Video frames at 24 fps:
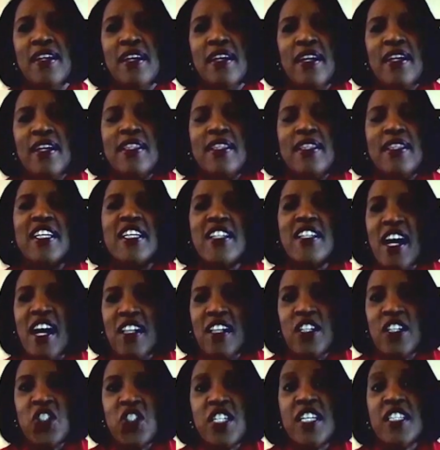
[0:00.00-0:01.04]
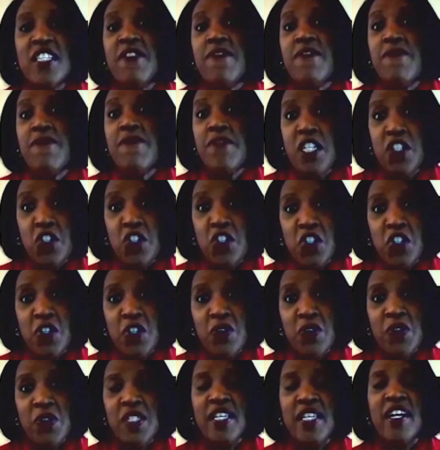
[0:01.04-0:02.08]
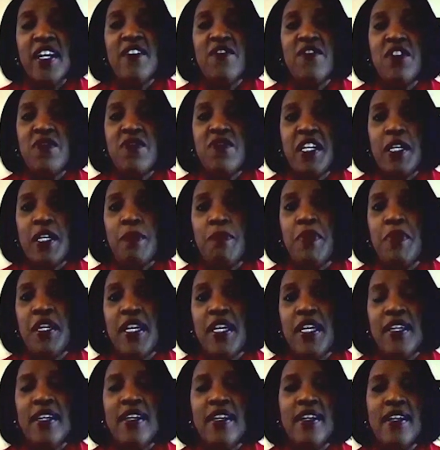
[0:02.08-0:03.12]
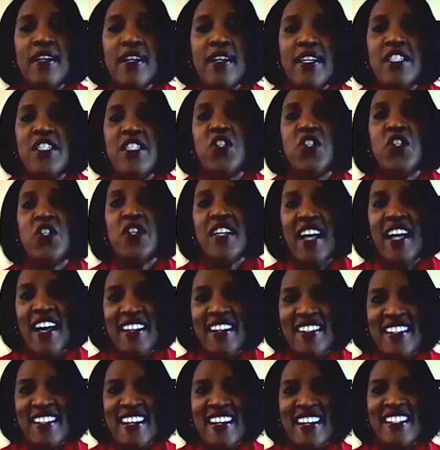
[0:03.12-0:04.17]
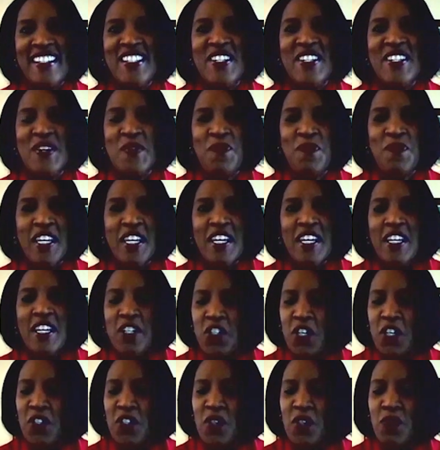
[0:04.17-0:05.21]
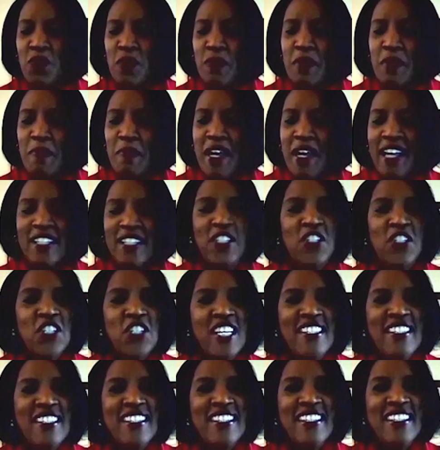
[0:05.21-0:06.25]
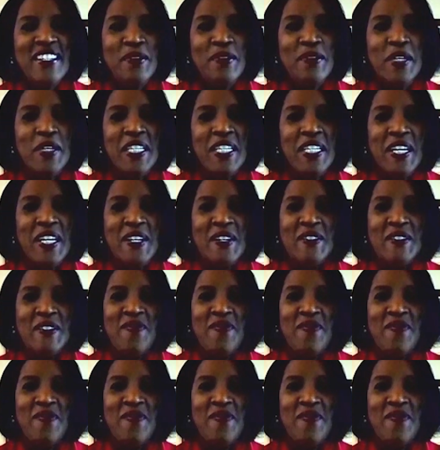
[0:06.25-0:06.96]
technology and the features of developing digital content. So Justin will be back just a little bit later.